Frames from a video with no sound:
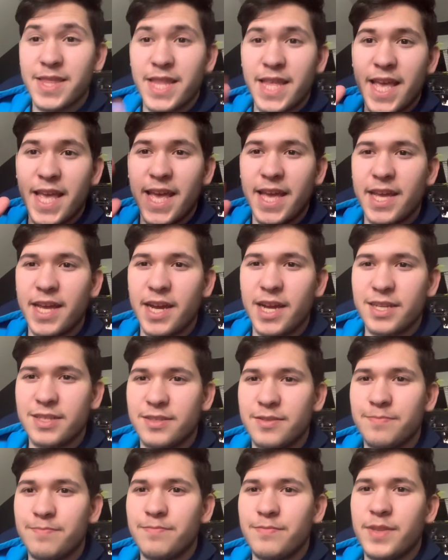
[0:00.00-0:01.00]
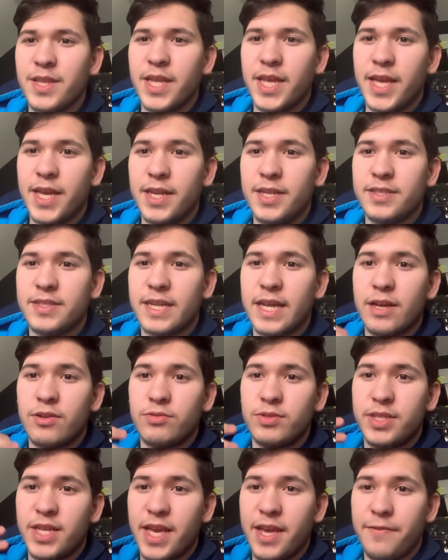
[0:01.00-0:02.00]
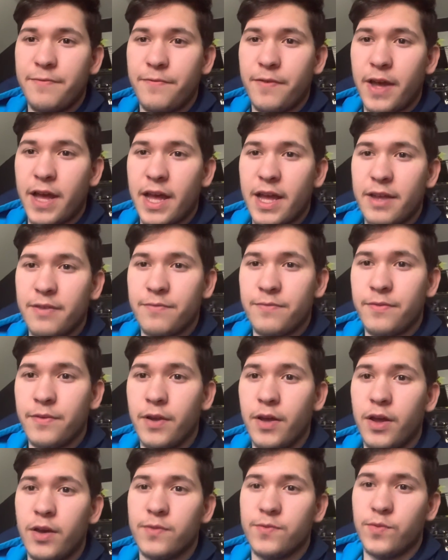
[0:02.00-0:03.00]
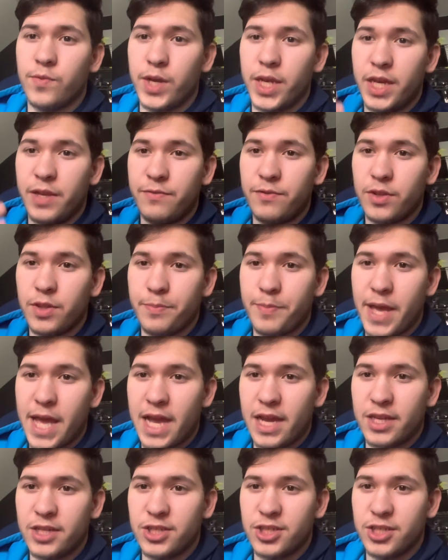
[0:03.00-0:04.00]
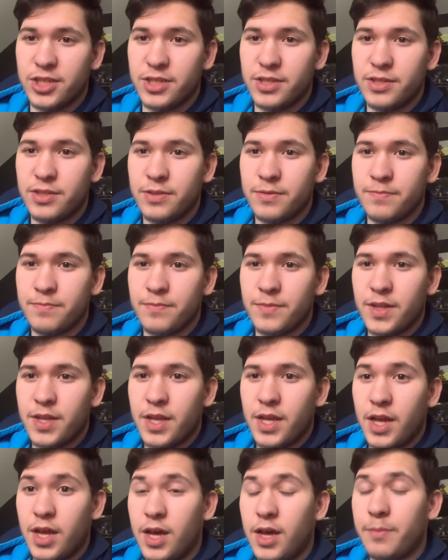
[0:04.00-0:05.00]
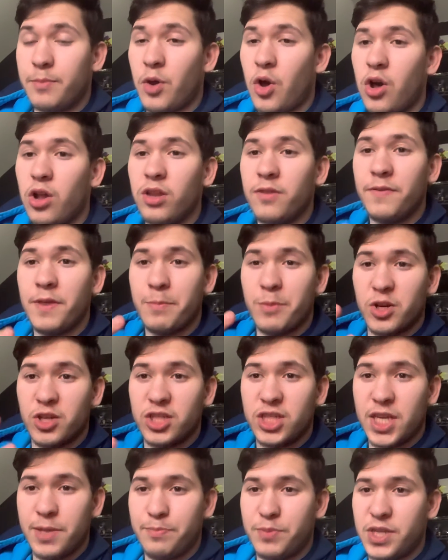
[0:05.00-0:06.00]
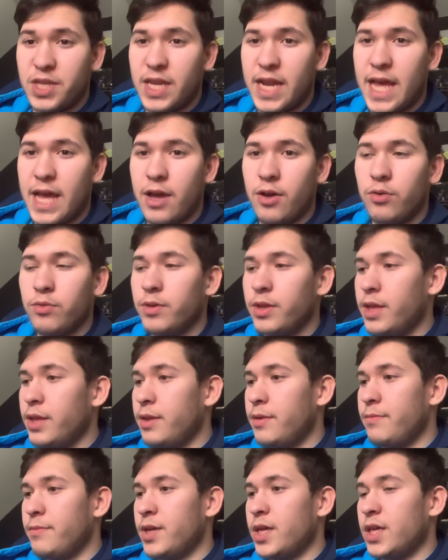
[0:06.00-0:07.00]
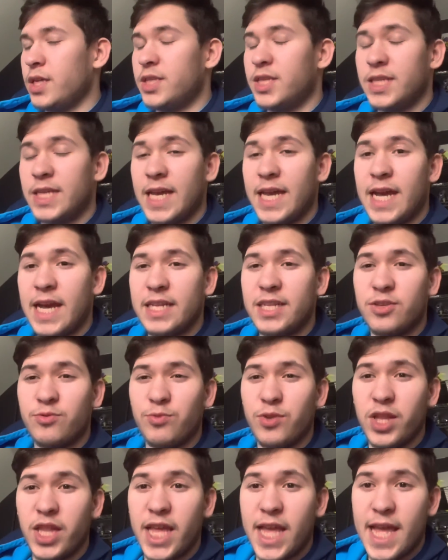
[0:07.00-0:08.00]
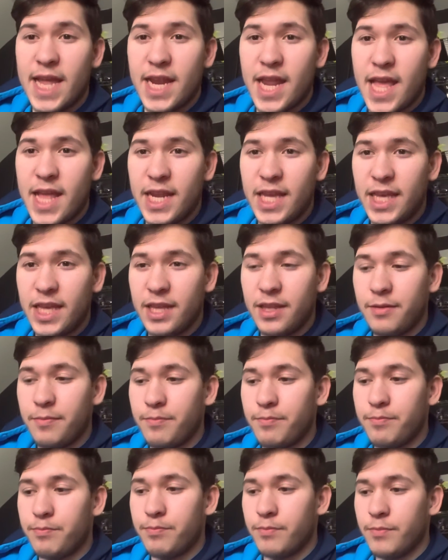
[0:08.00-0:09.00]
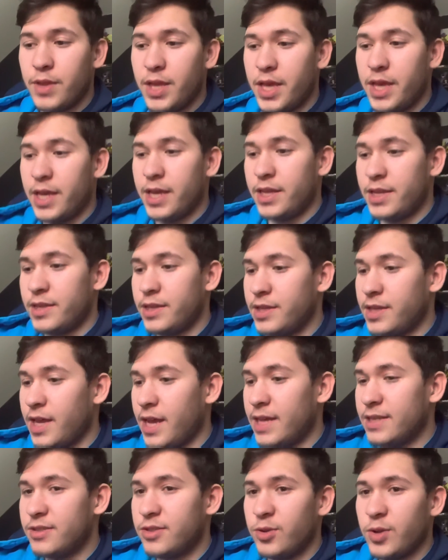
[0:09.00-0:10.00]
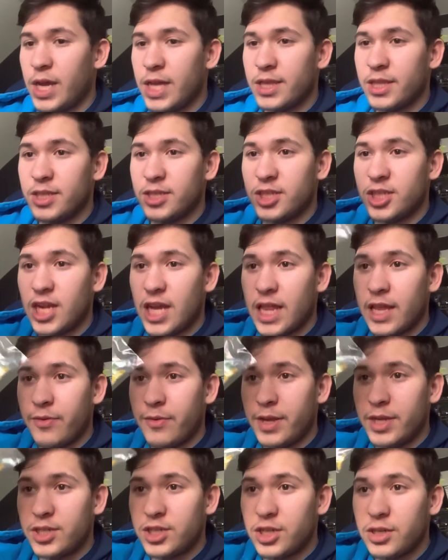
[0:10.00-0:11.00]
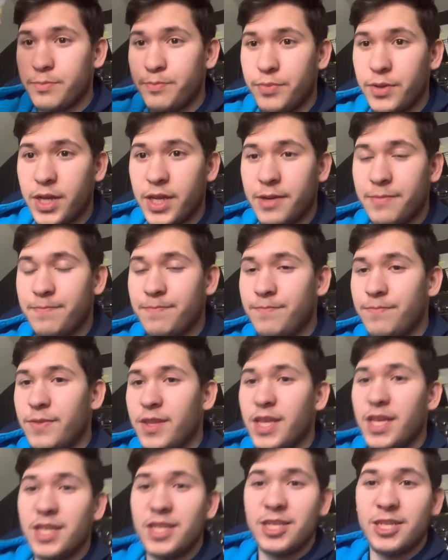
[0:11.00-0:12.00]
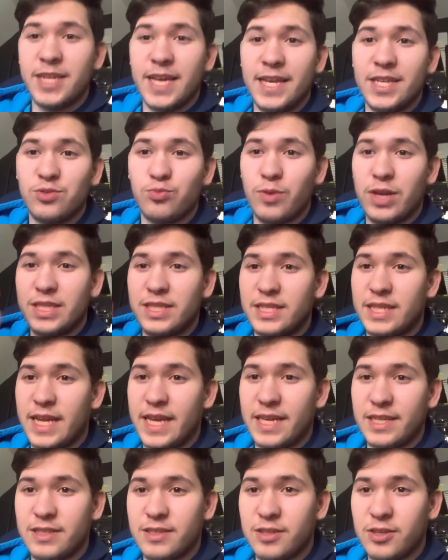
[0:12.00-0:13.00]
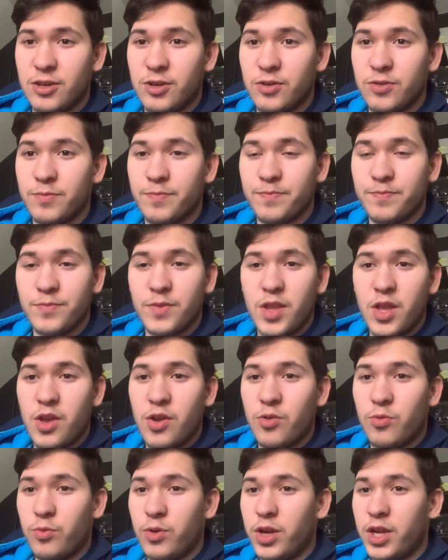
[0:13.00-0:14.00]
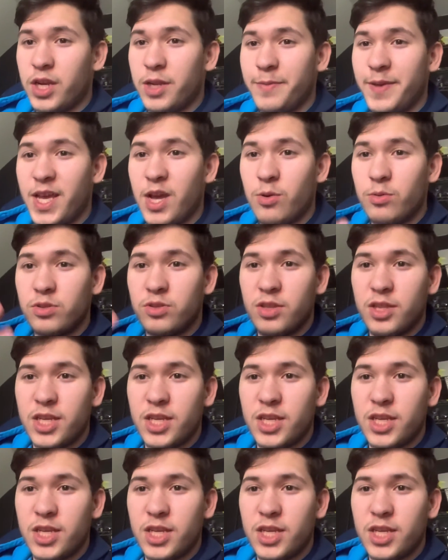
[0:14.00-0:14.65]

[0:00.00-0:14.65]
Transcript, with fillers: Hey guys, it is now day five of waiting for the packages. Um, all of them are shipped now. Uh, today I didn't really get any and I still got this Jolly Rancher, but today's Wednesday, so we're gonna be going to the